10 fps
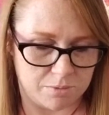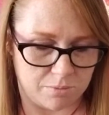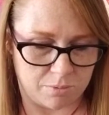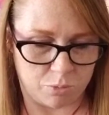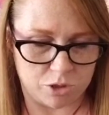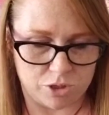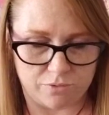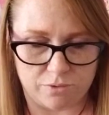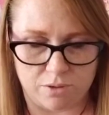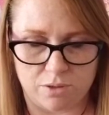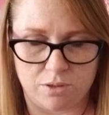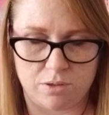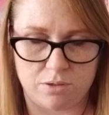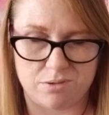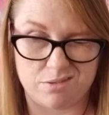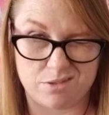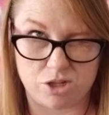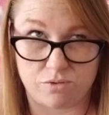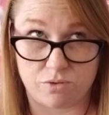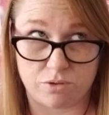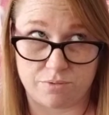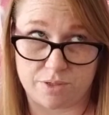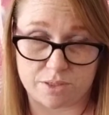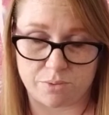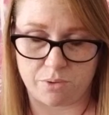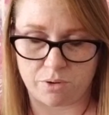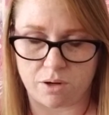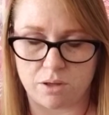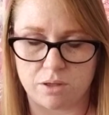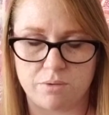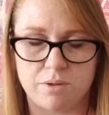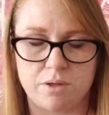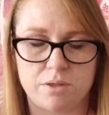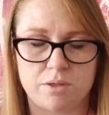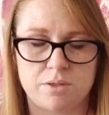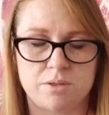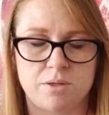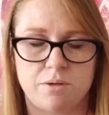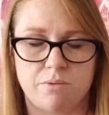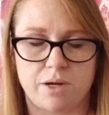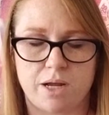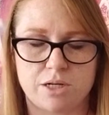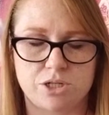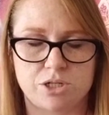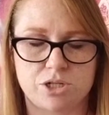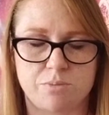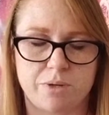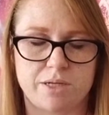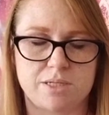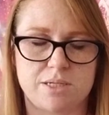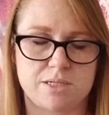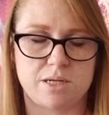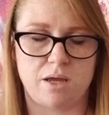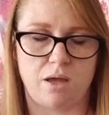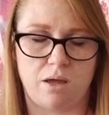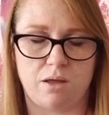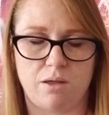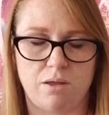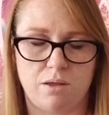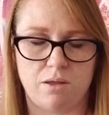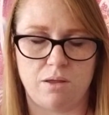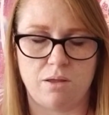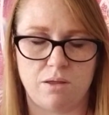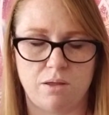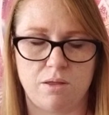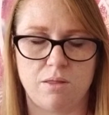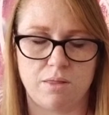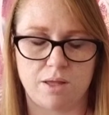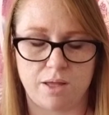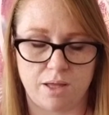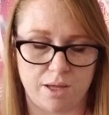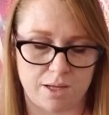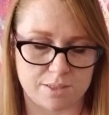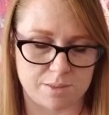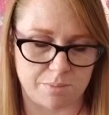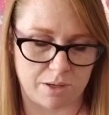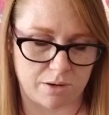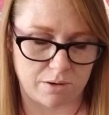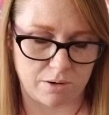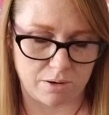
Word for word: One more shuffle. Shuffle, if that's what you would call it. What action should Pisces take? That's better.